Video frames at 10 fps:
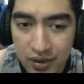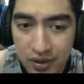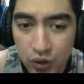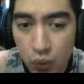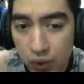
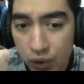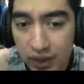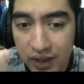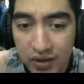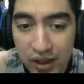Don't
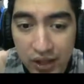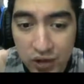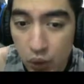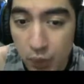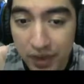worry, I'll
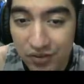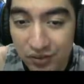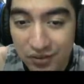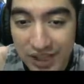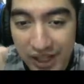show my
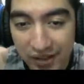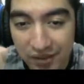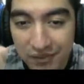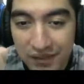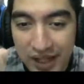runes later.
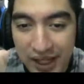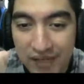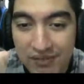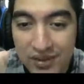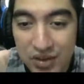
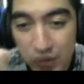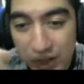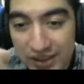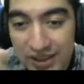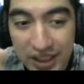And the
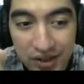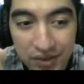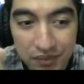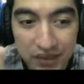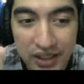strategy here
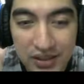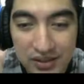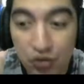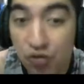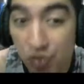is
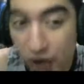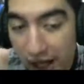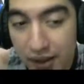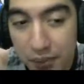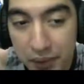
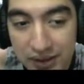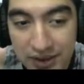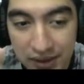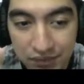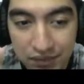
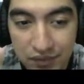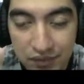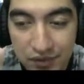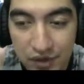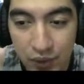reliability.
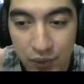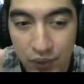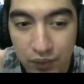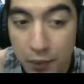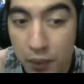
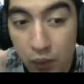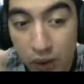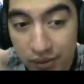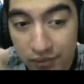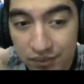Number
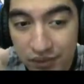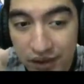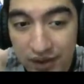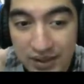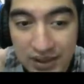1,
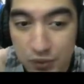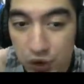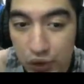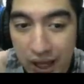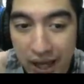the team
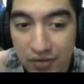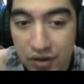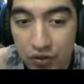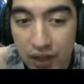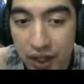should have a
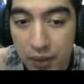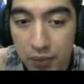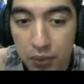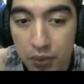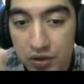
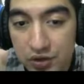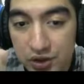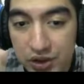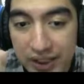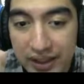reliable
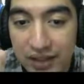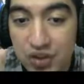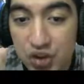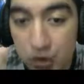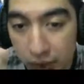monsters that can
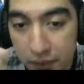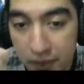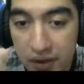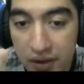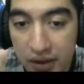strip
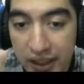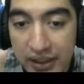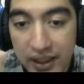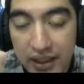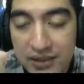in
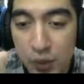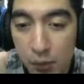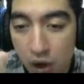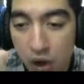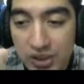case the
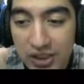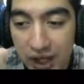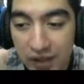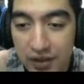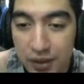boss
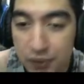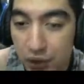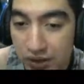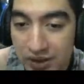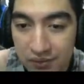got the
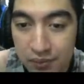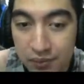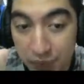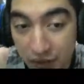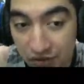immunity
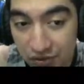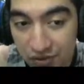buff.